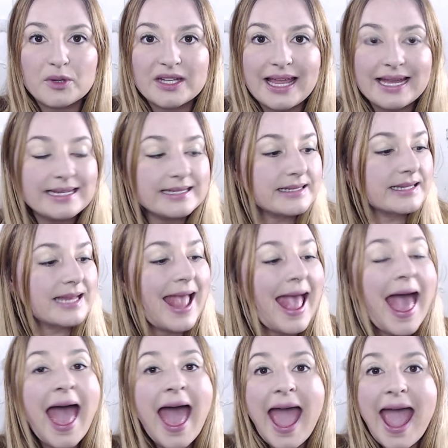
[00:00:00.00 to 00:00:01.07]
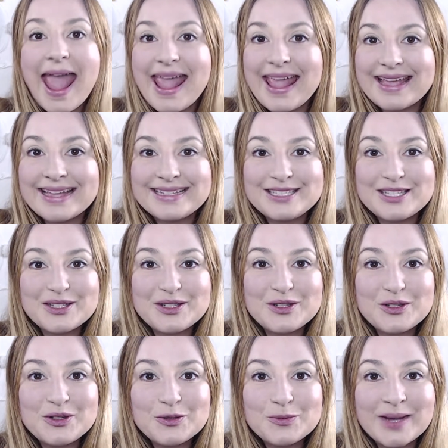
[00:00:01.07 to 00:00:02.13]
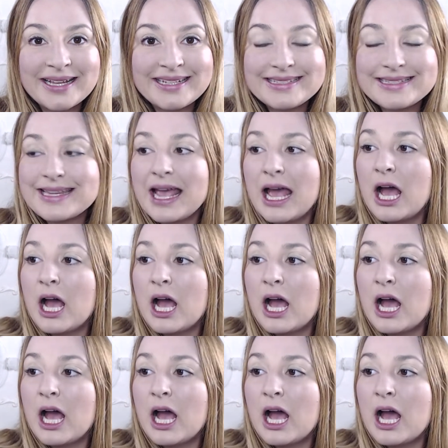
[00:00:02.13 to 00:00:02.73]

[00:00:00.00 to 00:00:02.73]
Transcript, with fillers: light, and Nuumite.